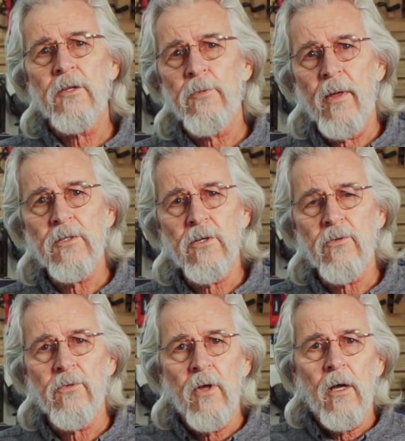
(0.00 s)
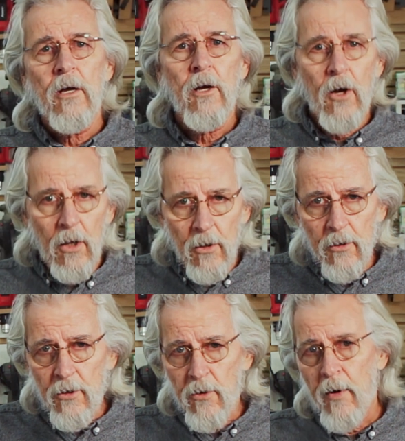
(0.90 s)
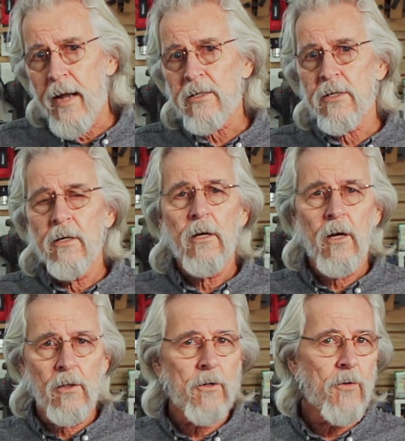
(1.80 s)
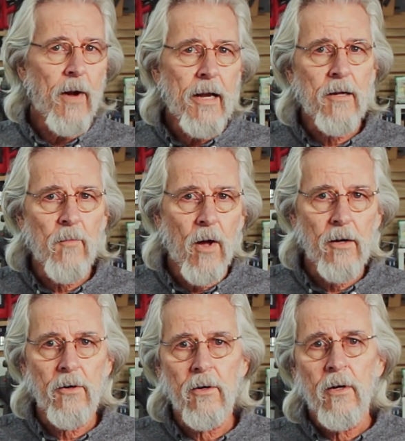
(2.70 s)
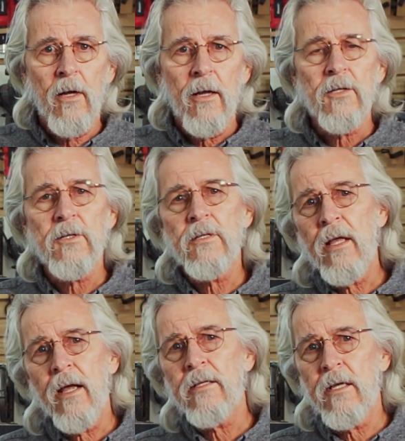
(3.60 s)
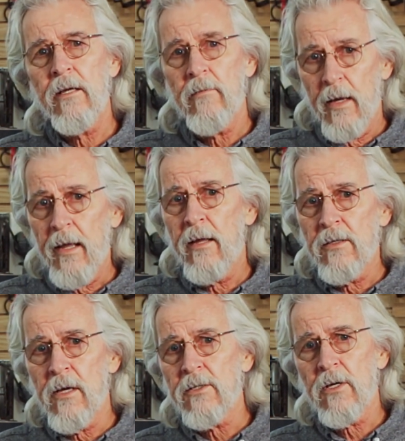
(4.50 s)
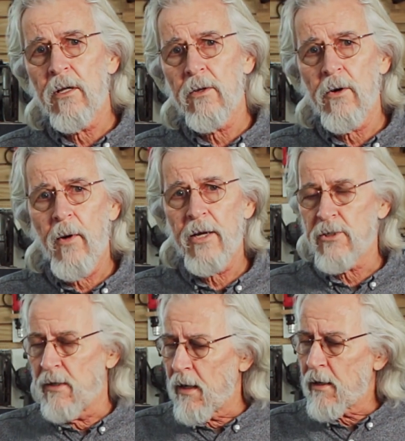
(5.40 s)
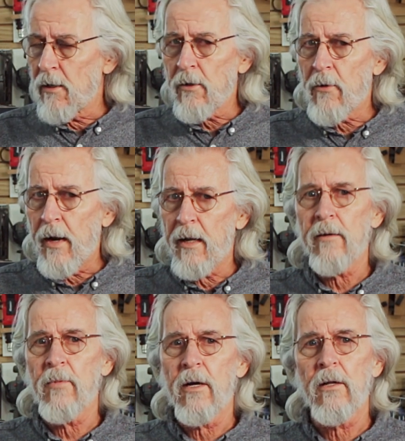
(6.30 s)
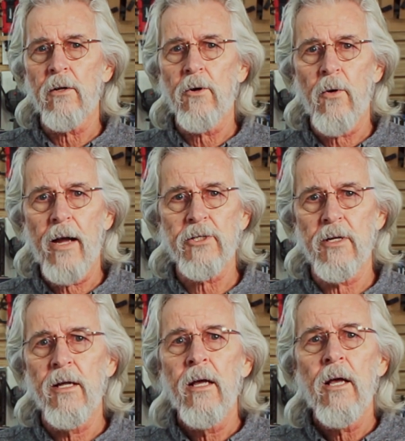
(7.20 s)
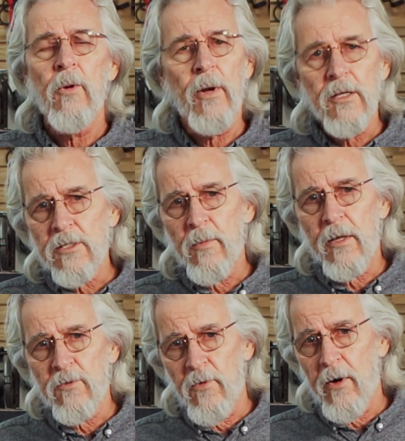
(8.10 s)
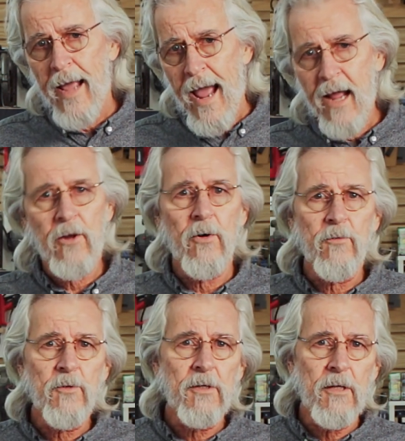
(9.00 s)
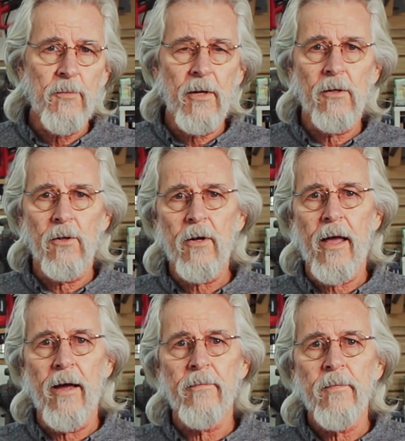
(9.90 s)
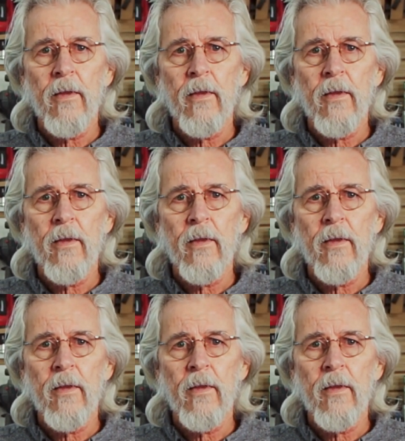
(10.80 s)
expensive color correct color grading monitor because the DIT, again, does color correction. Not color grading, but color correction. We need something that's very accurate for the DP to look at.